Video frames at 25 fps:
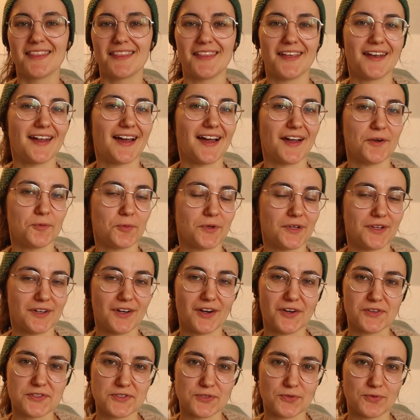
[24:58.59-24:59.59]
that I would
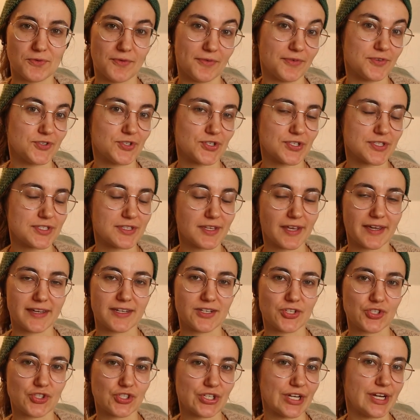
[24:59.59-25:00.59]
also just
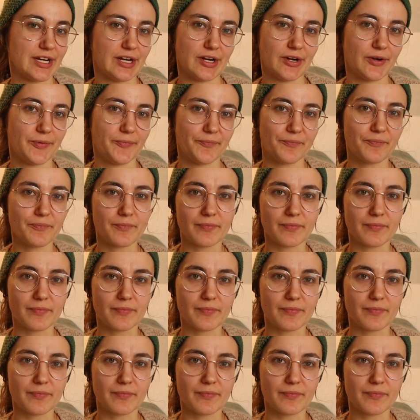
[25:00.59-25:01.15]
like to share.